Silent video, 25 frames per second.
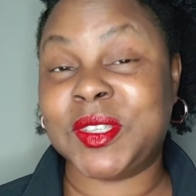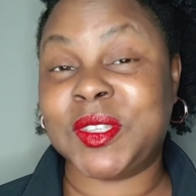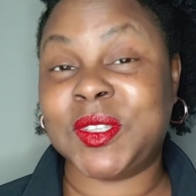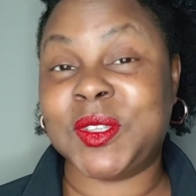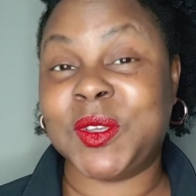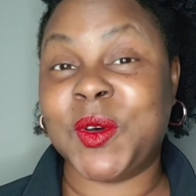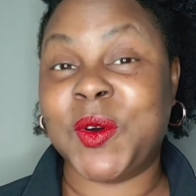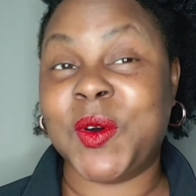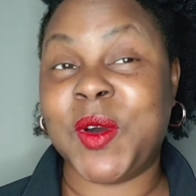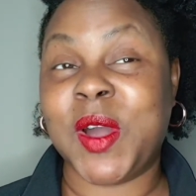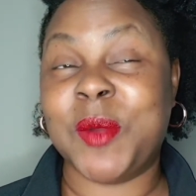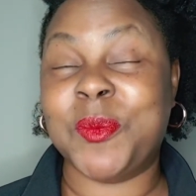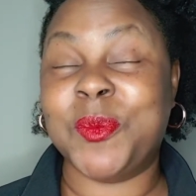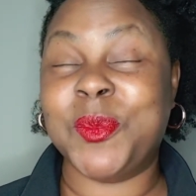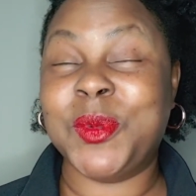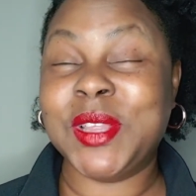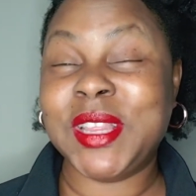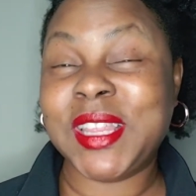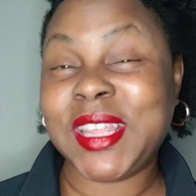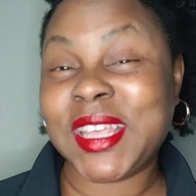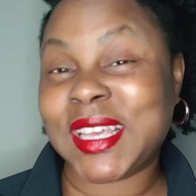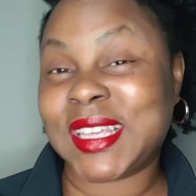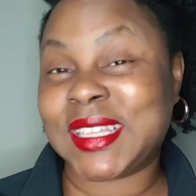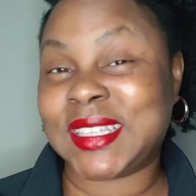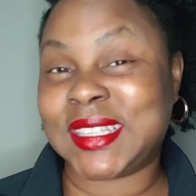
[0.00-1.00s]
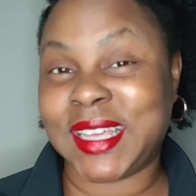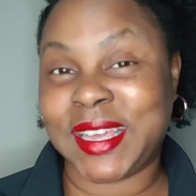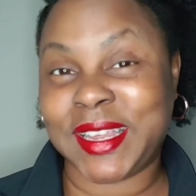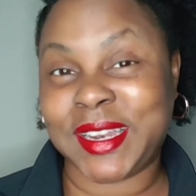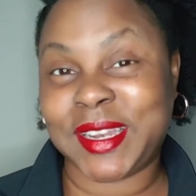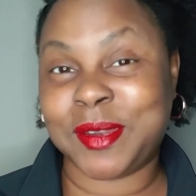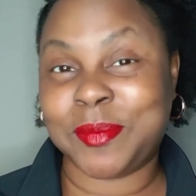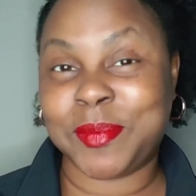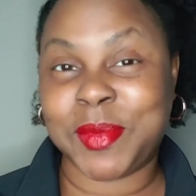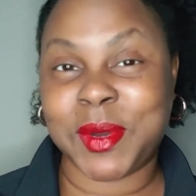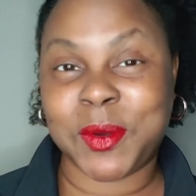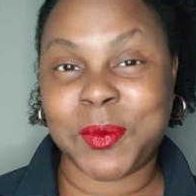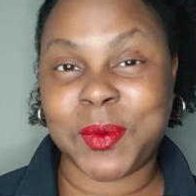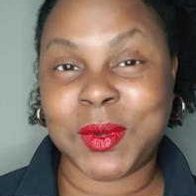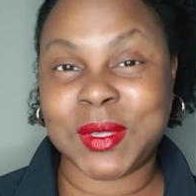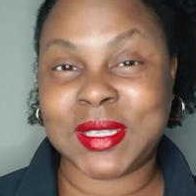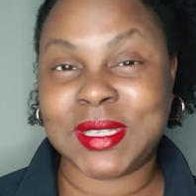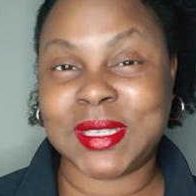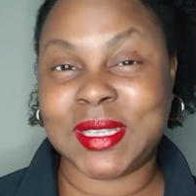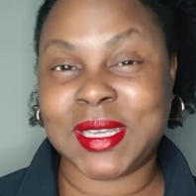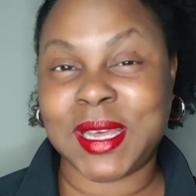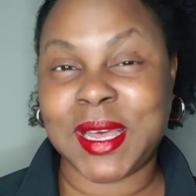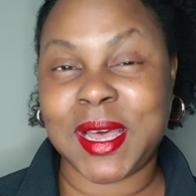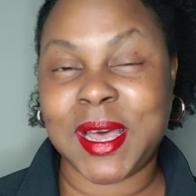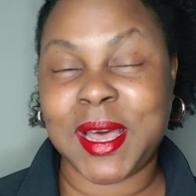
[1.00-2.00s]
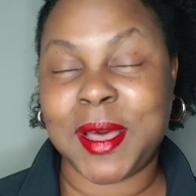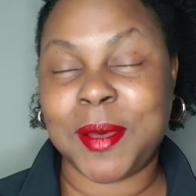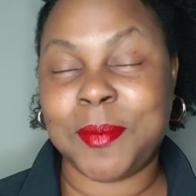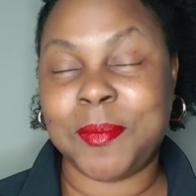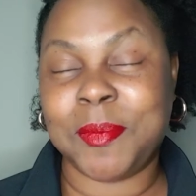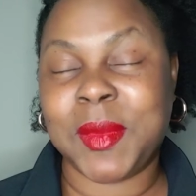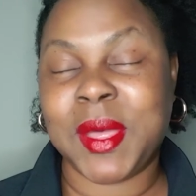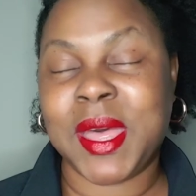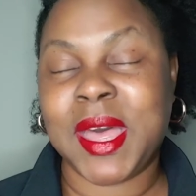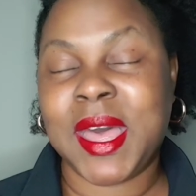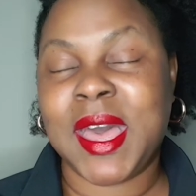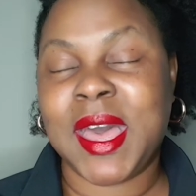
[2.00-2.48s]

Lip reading: So I'm really excited about what's to come.